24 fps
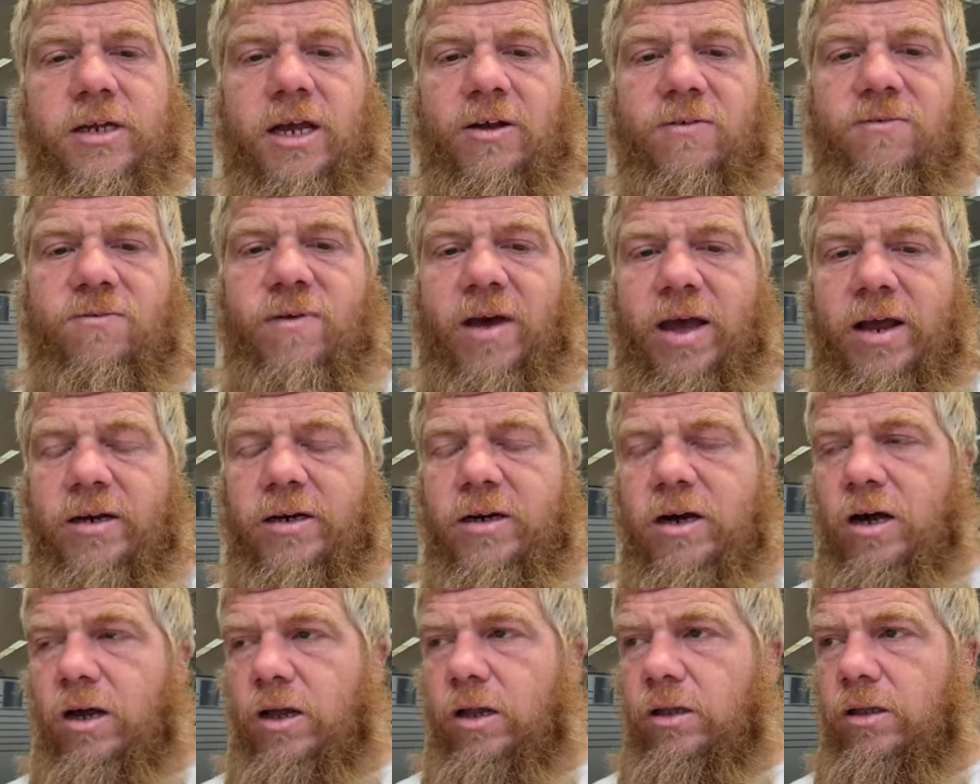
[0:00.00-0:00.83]
like
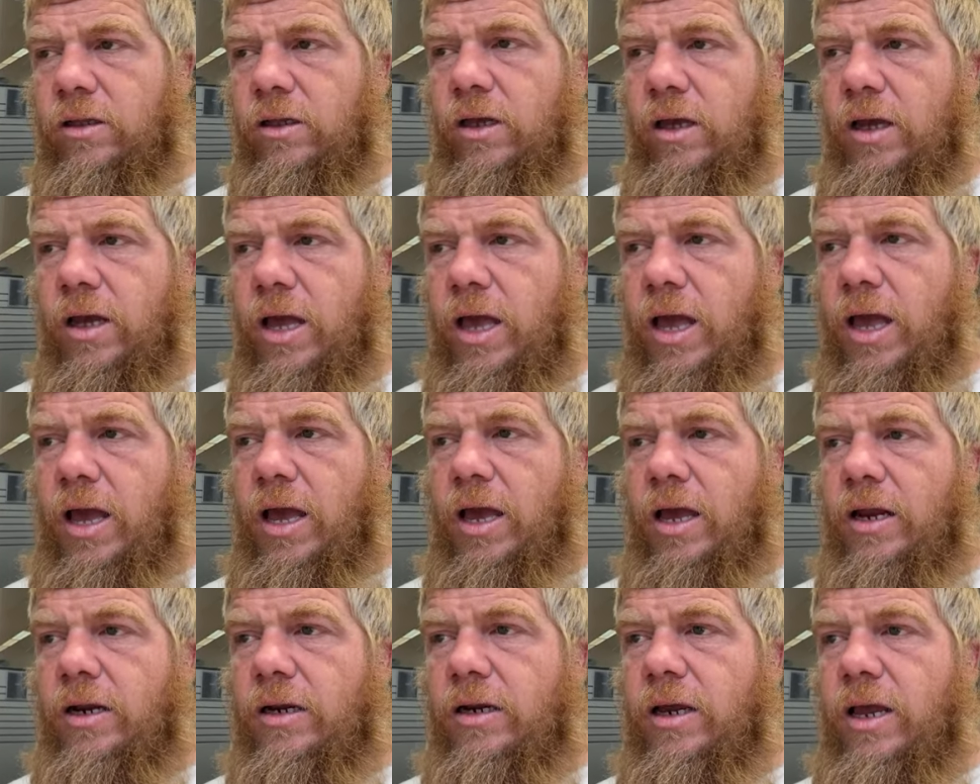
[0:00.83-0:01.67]
fentanyl
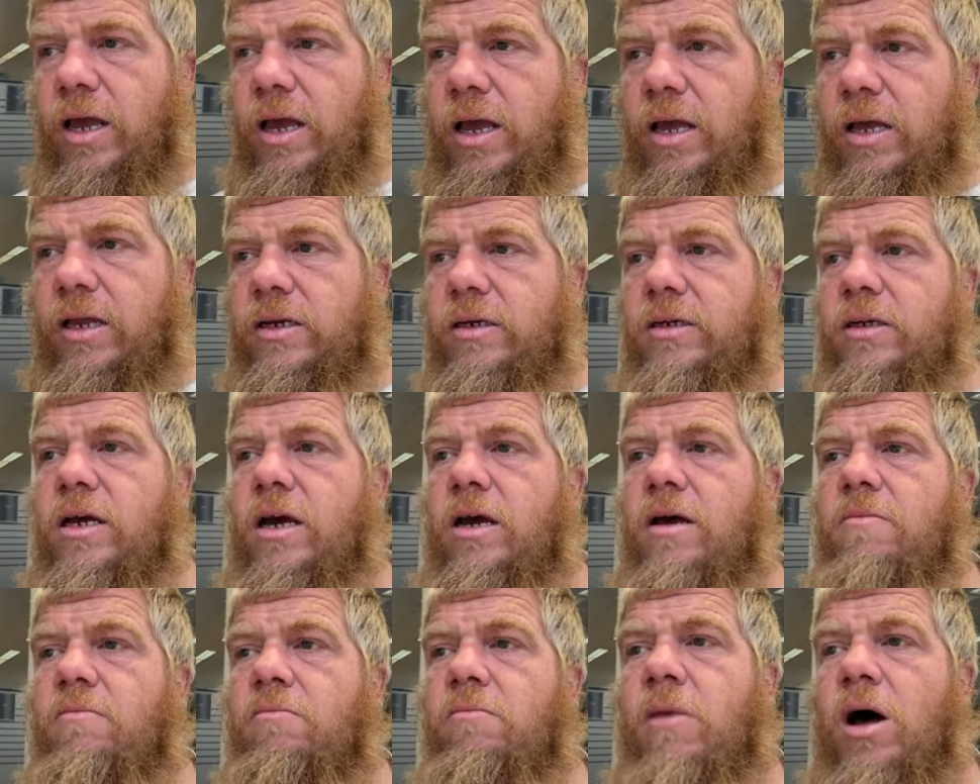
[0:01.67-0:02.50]
and, and
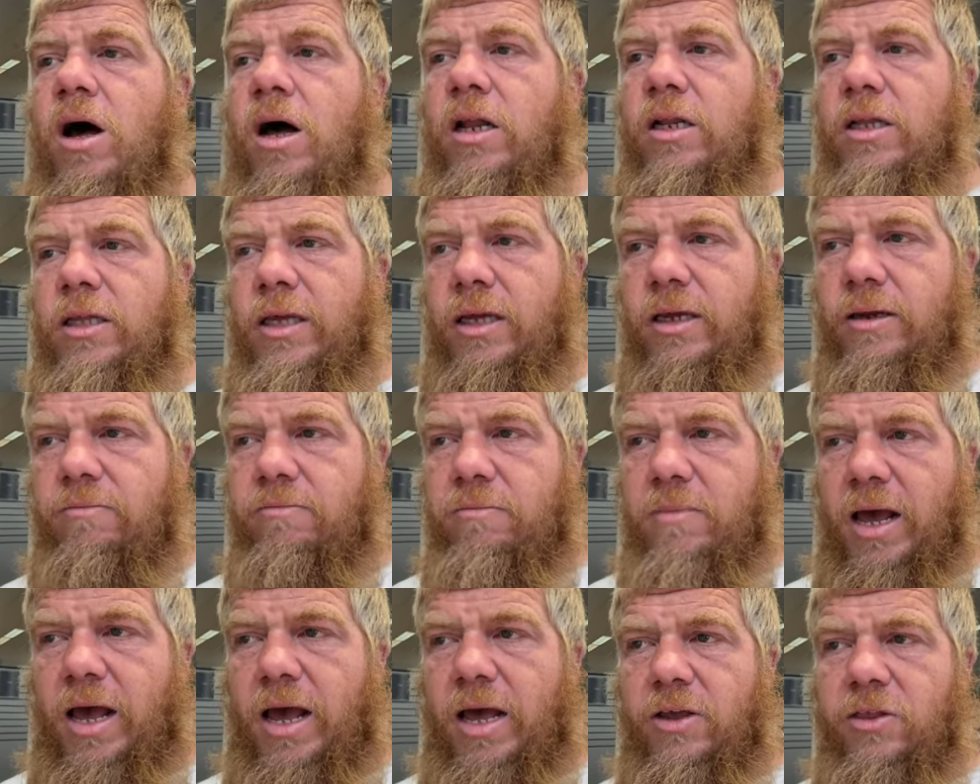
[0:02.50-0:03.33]
uh, molly and
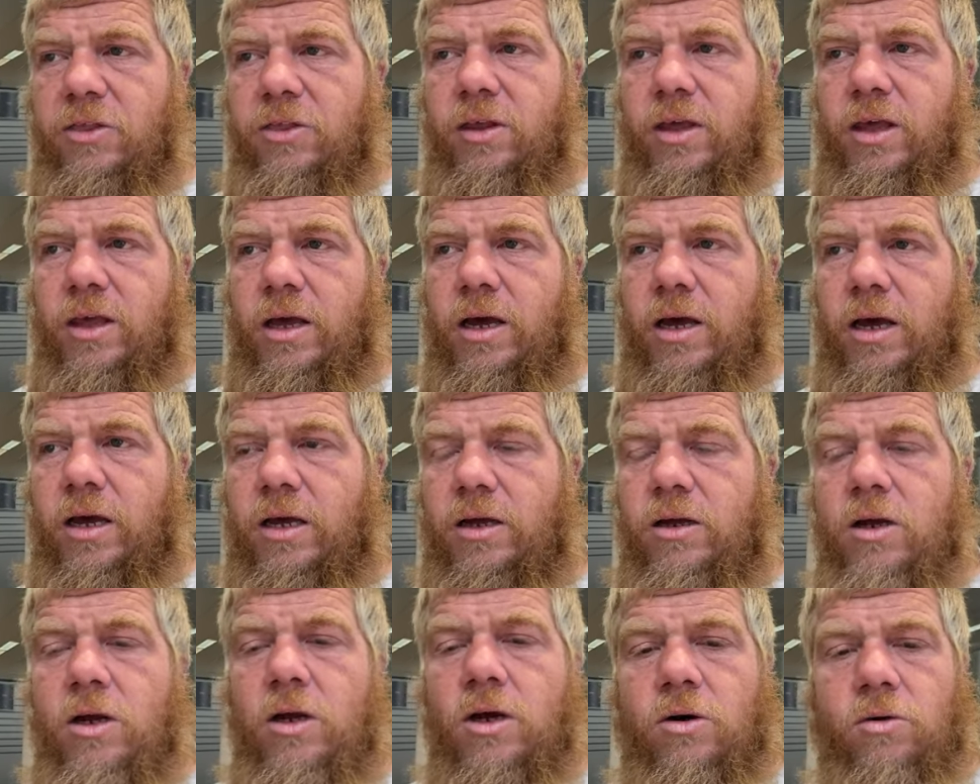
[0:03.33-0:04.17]
meth
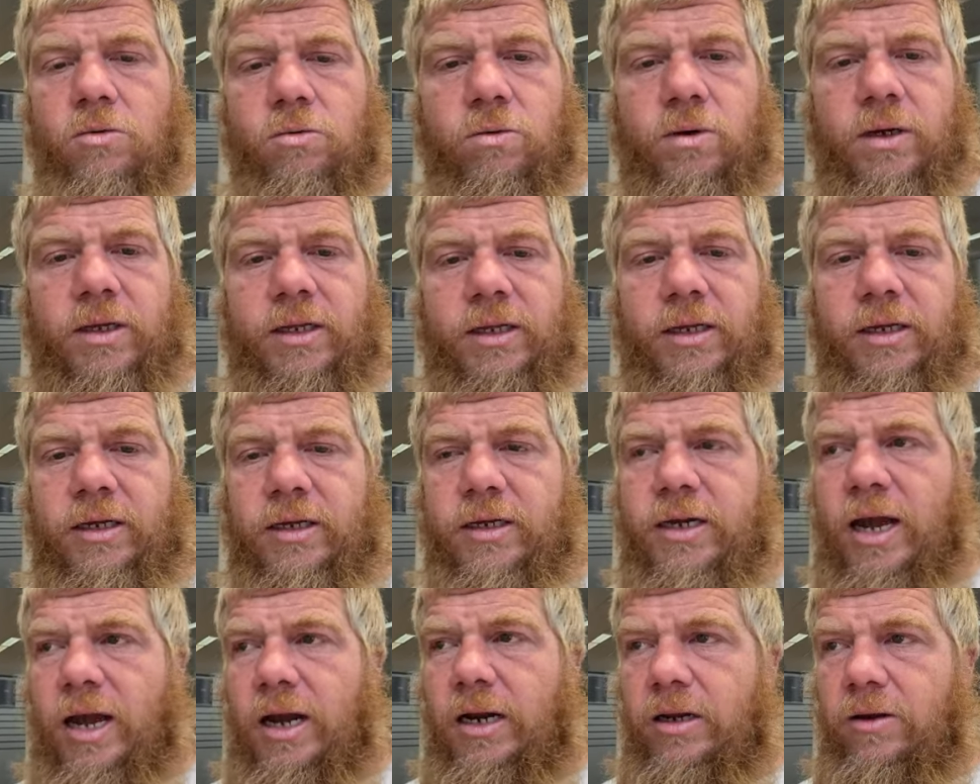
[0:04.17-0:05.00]
uh, really
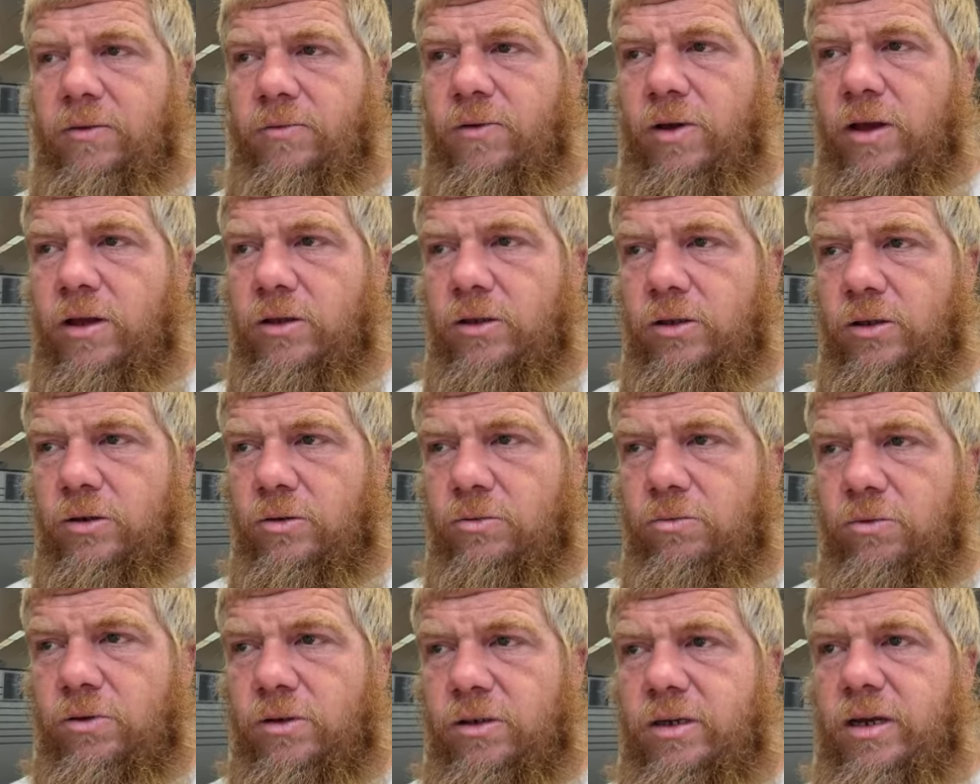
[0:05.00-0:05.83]
kind of, you
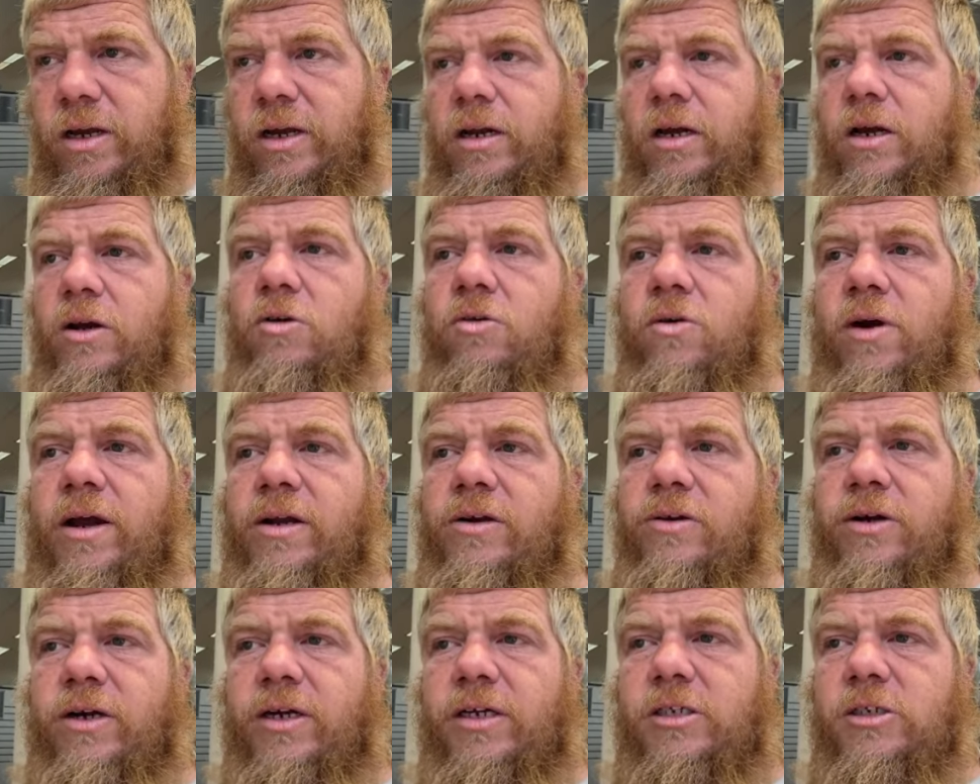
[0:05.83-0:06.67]
know, get a
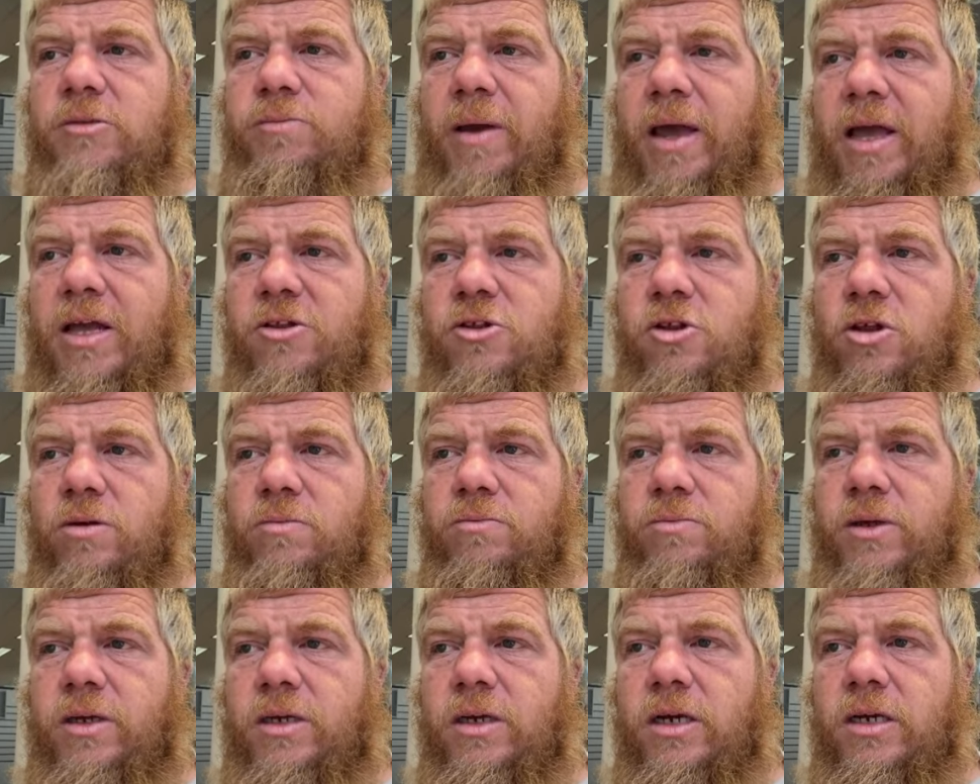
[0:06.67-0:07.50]
greater
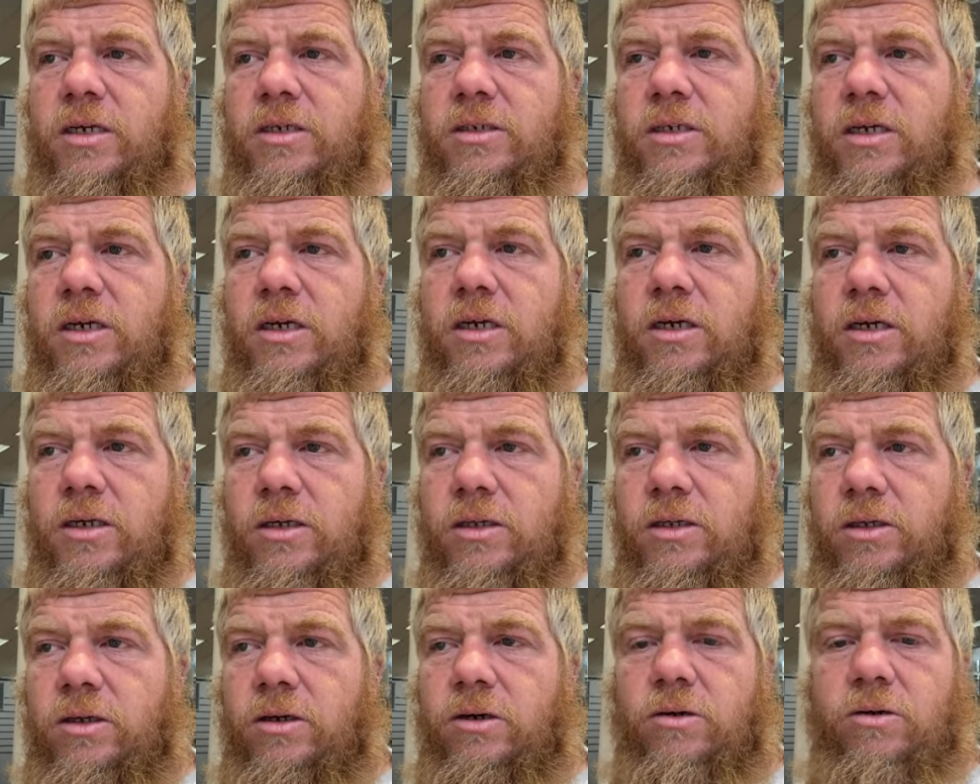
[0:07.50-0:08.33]
expansion because,
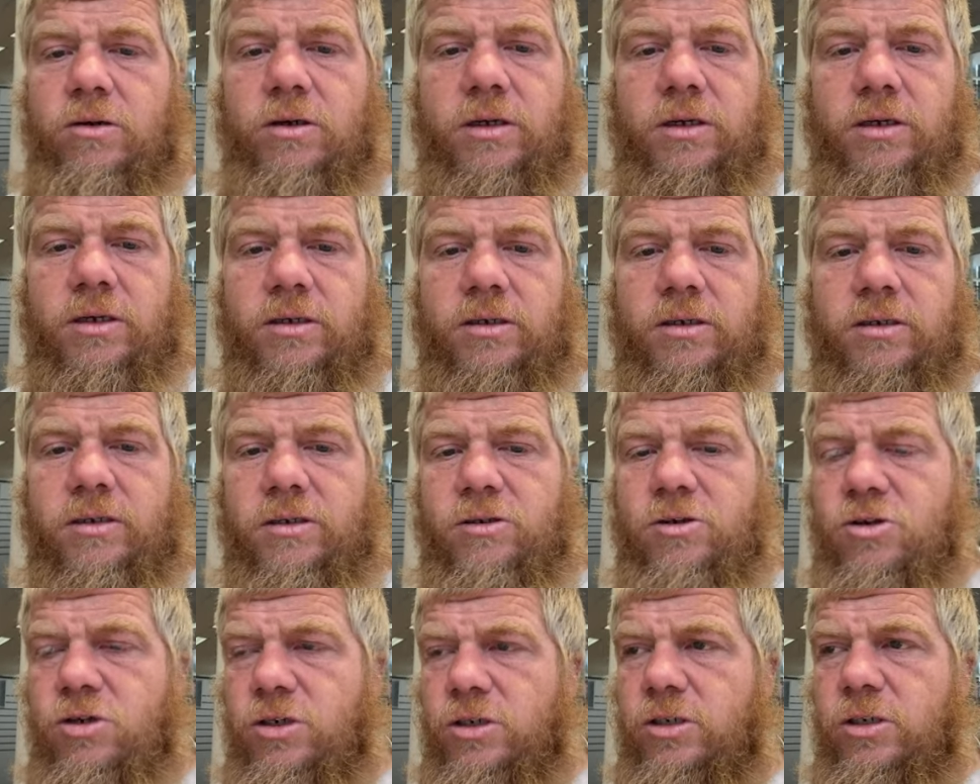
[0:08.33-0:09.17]
you know, uh,
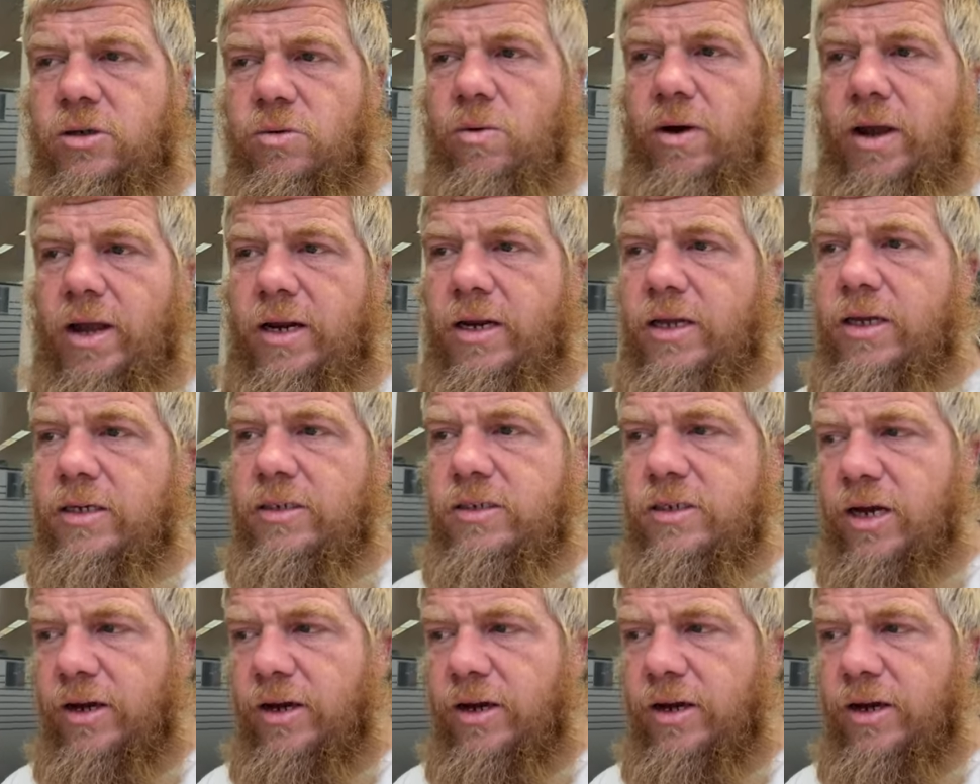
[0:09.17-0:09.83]
just the way it is.